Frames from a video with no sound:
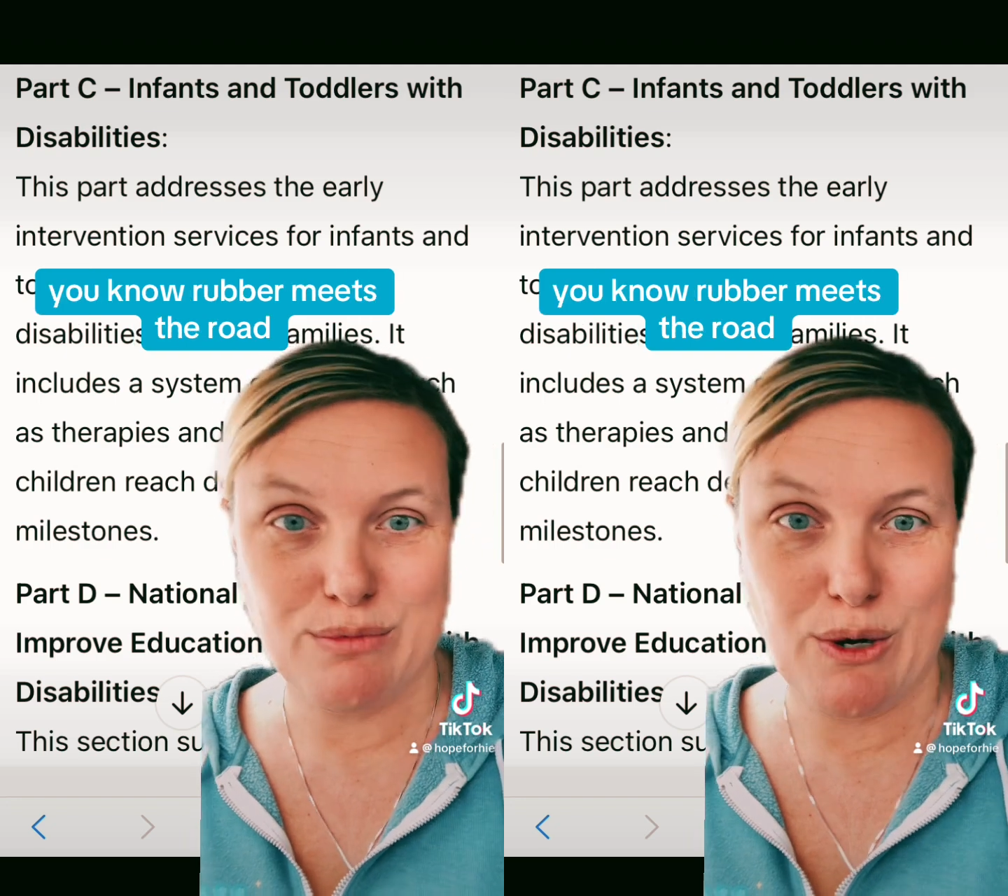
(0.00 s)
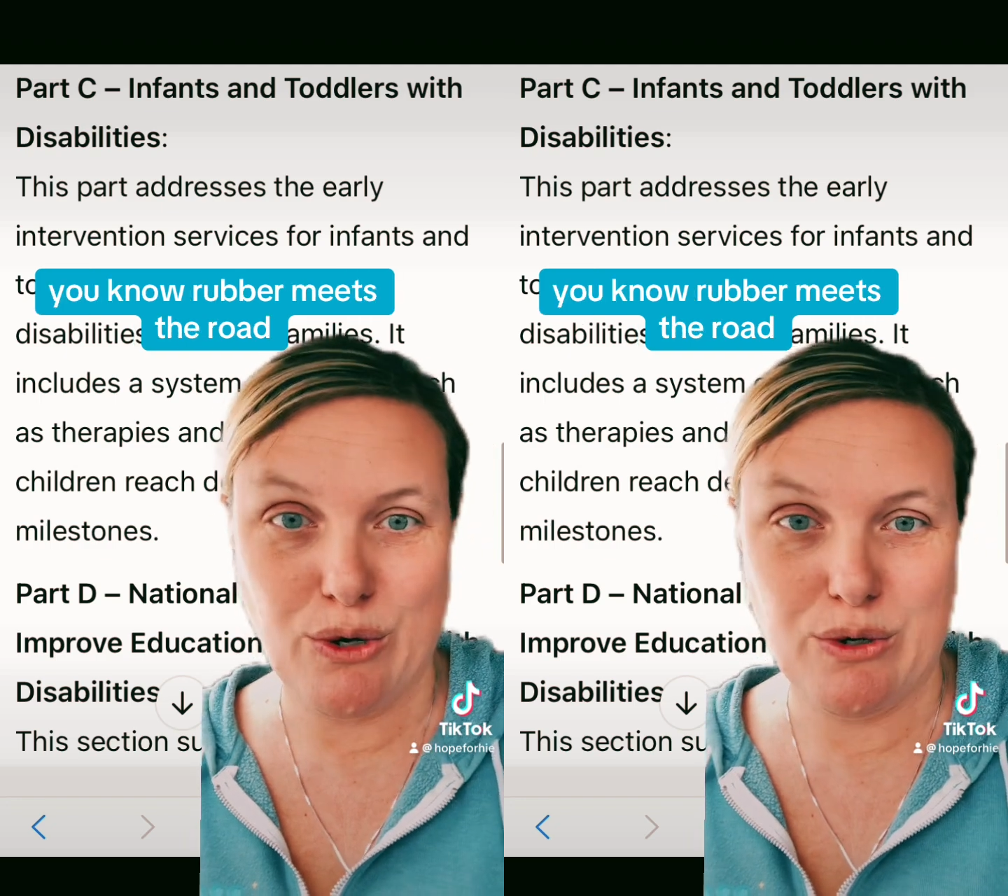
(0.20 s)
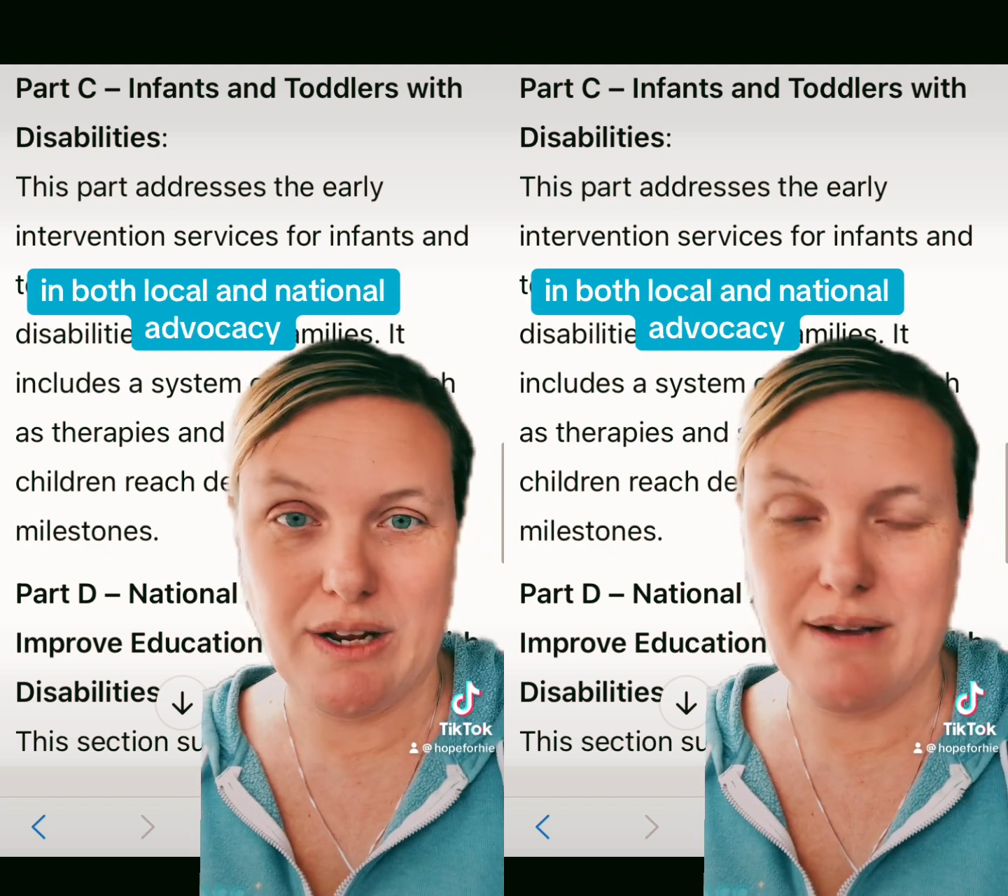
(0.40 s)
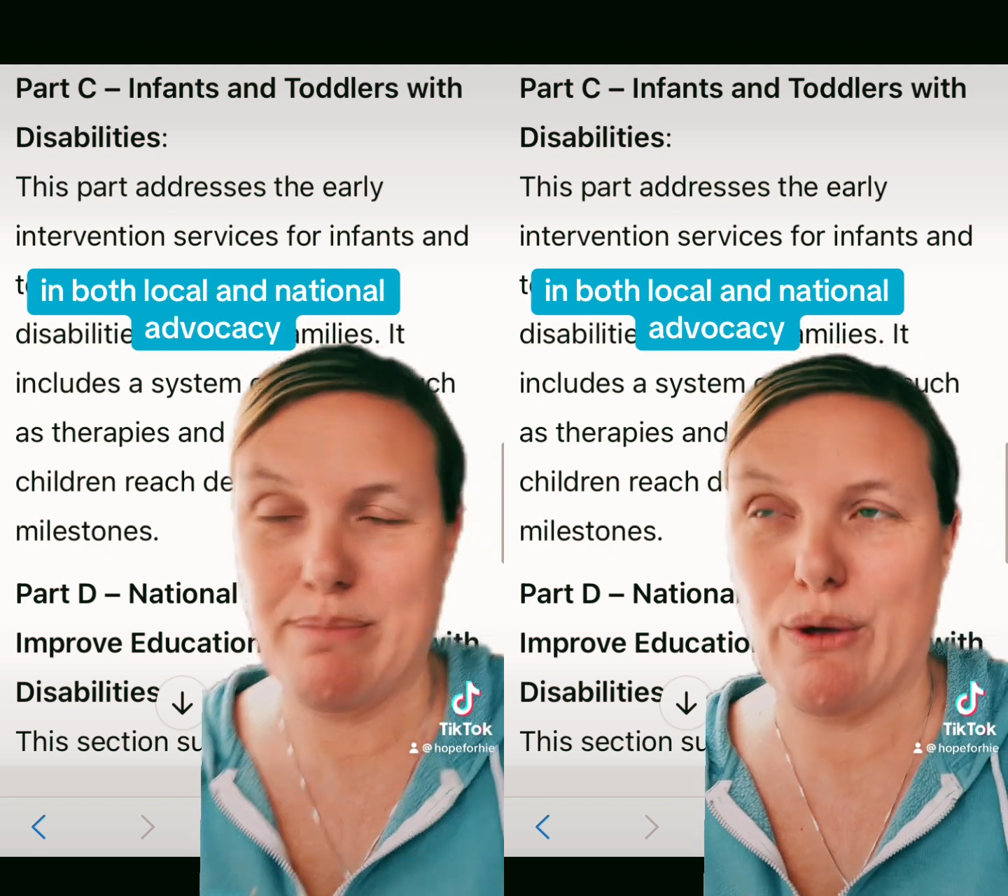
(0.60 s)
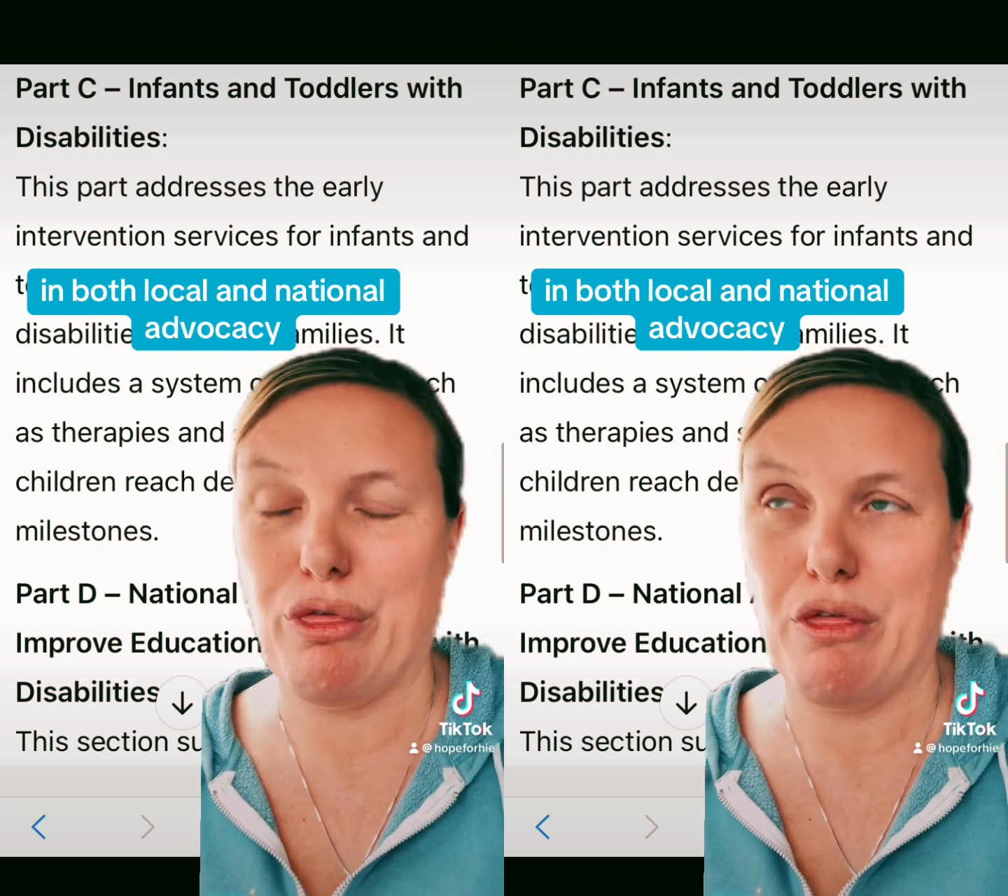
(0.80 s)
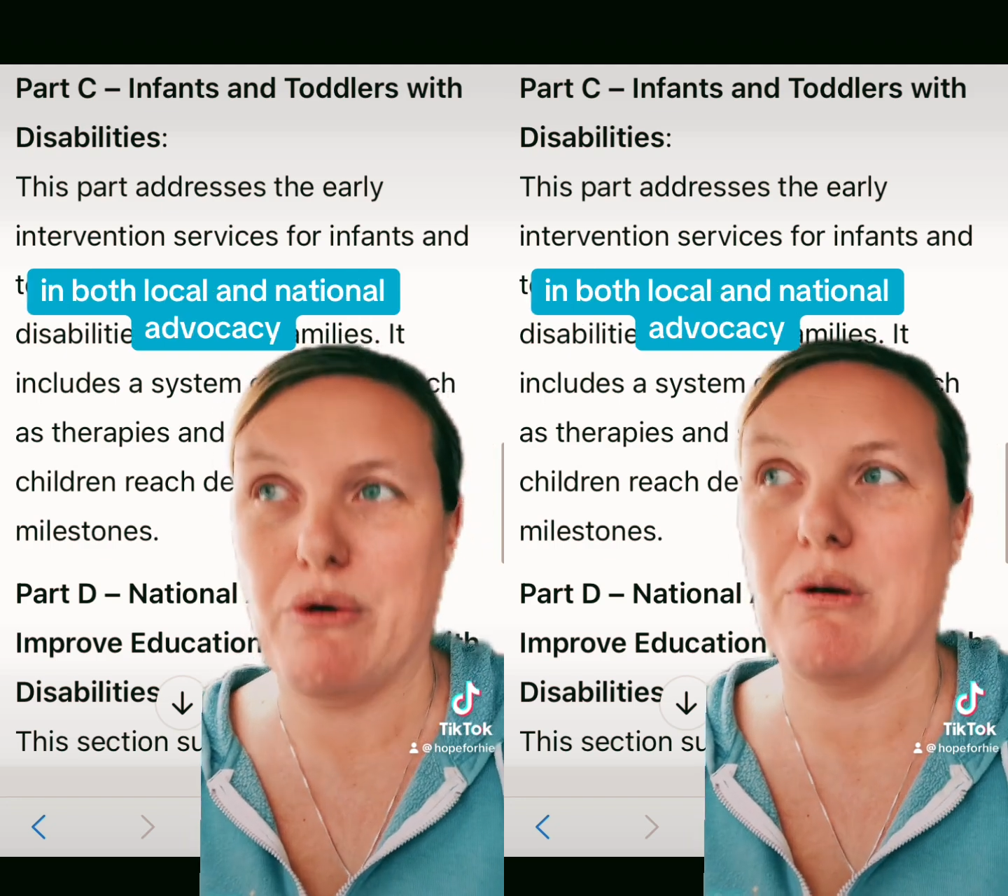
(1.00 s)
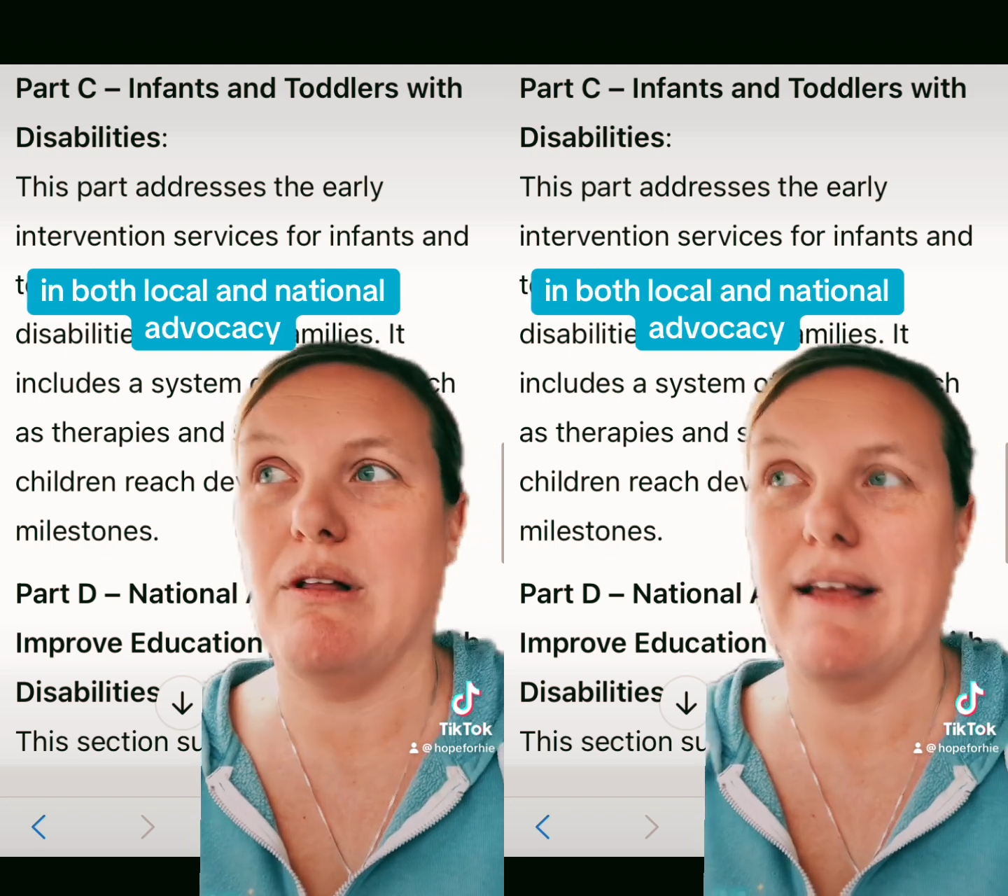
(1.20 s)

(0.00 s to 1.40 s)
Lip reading: road in both local